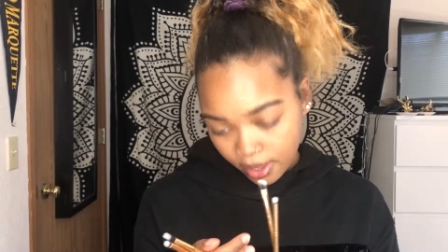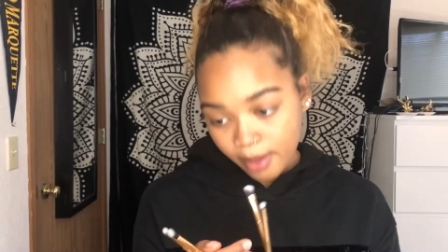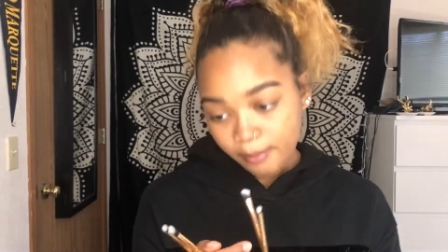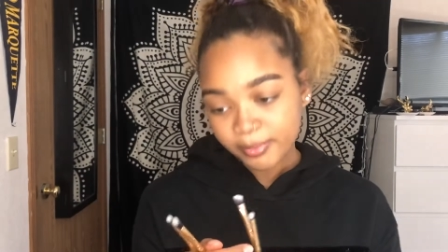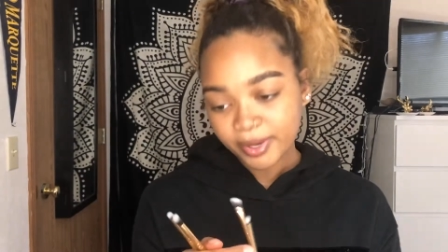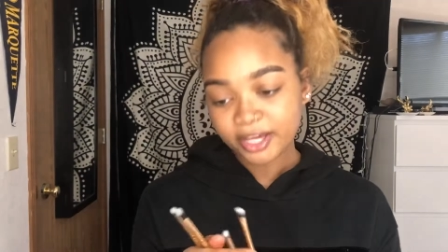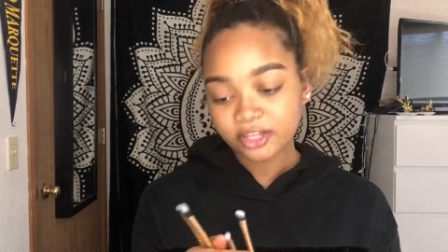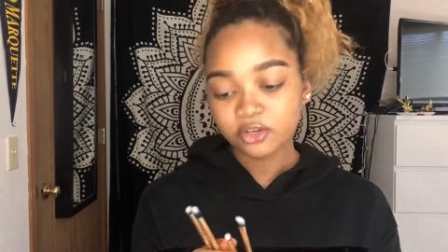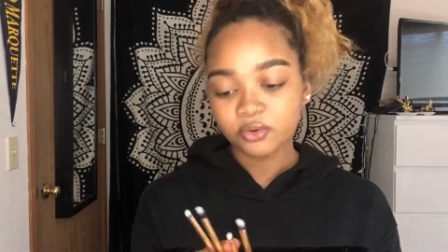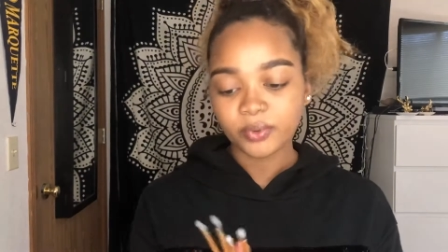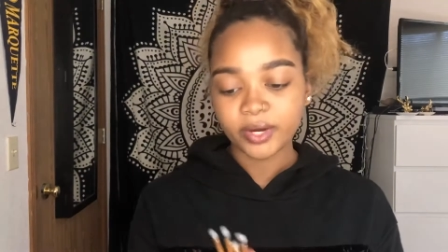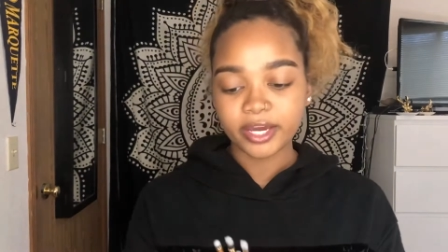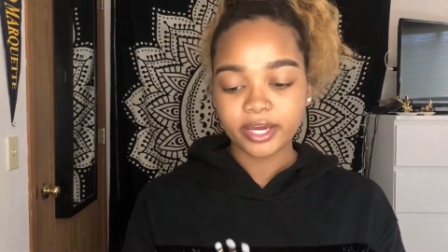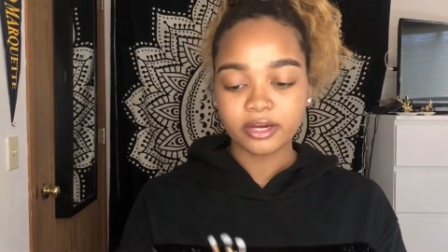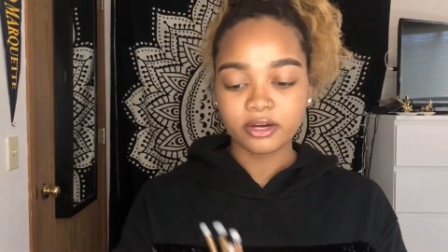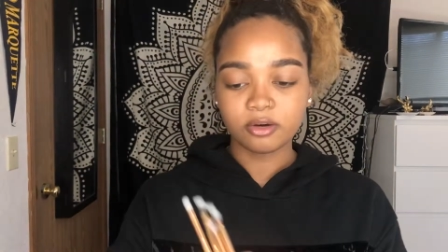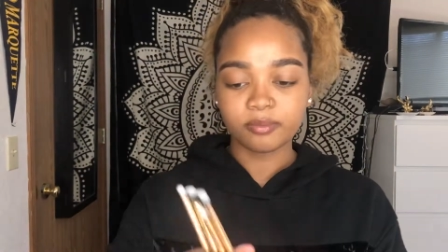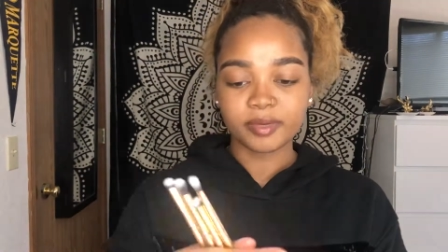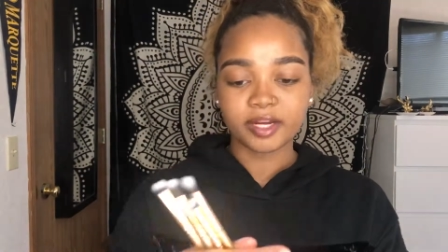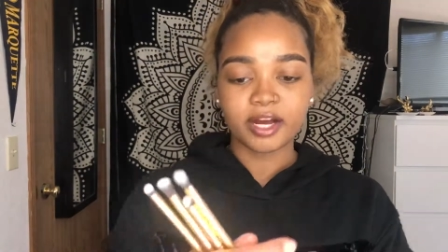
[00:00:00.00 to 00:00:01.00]
by the way,
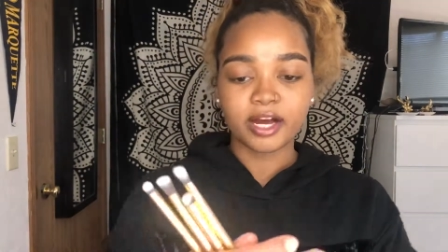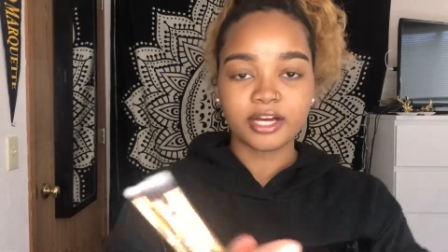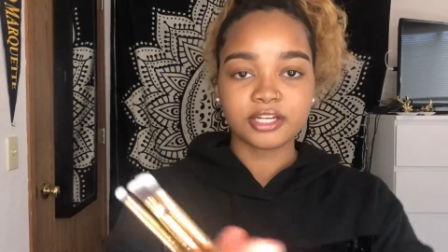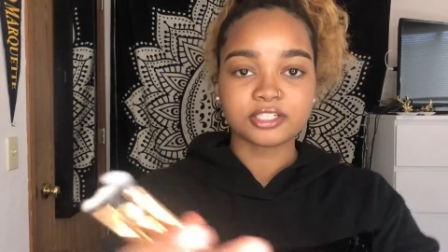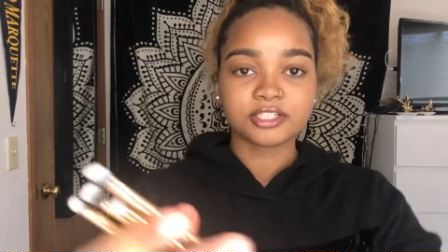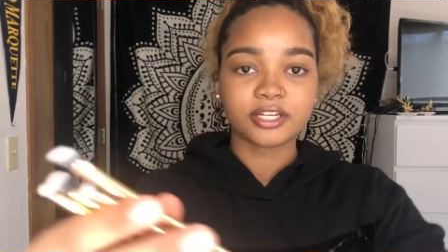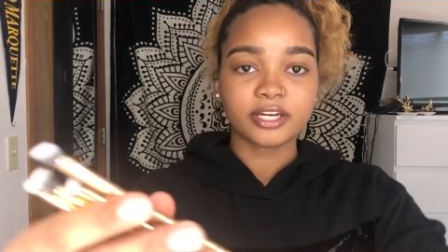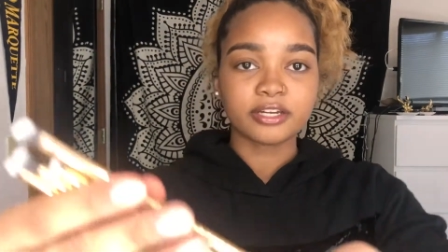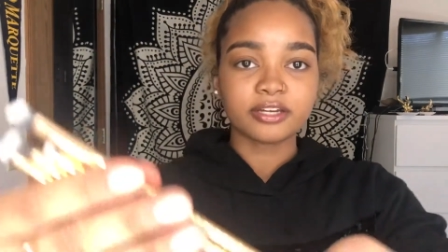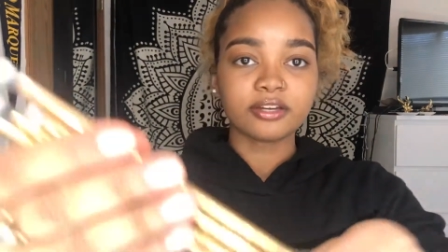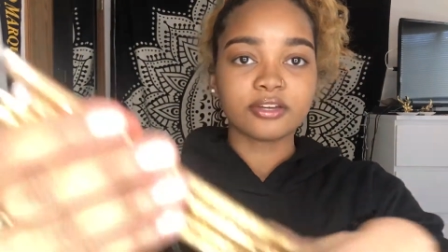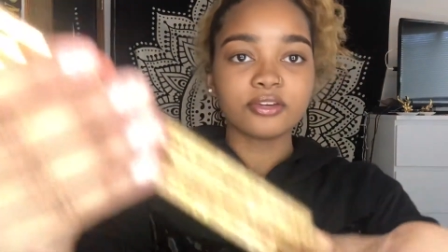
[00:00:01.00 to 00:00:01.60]
oh my gosh, like